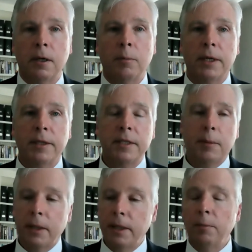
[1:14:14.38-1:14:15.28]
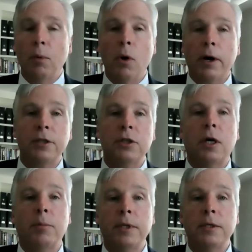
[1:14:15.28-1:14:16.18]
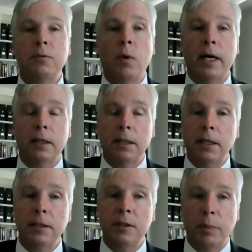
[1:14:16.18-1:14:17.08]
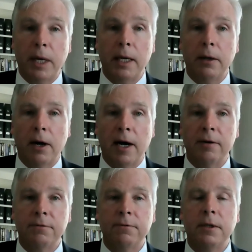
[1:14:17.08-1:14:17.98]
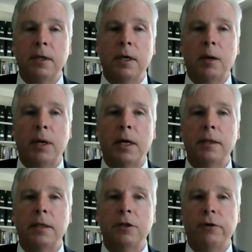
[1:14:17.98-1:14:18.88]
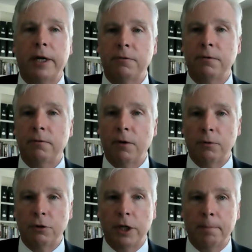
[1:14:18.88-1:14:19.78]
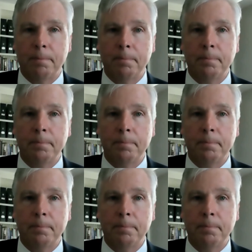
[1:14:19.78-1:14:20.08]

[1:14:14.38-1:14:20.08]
But typically the mortgage companies want liens paid off upon the transfer of ownership.